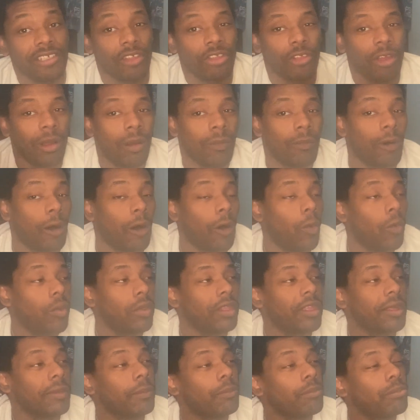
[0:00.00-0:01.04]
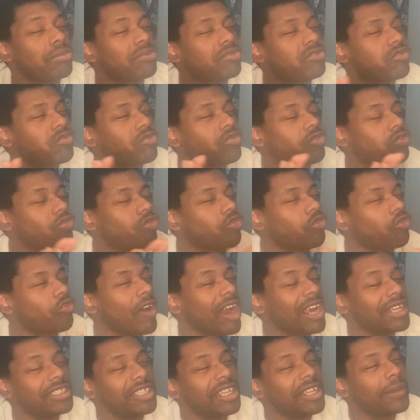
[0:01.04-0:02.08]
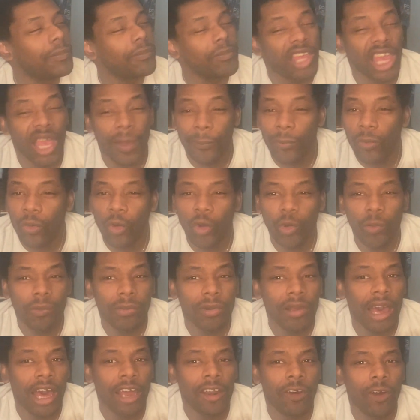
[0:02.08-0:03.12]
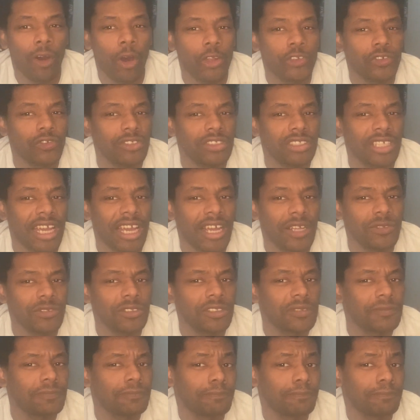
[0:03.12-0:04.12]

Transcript: I thought only pregnant people got ultrasounds.